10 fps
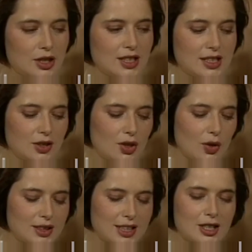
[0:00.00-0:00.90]
Other
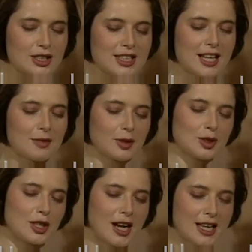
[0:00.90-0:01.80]
significant film
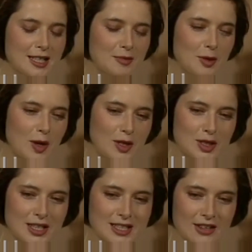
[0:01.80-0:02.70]
roles during this
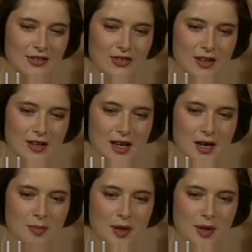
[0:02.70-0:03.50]
period include her work in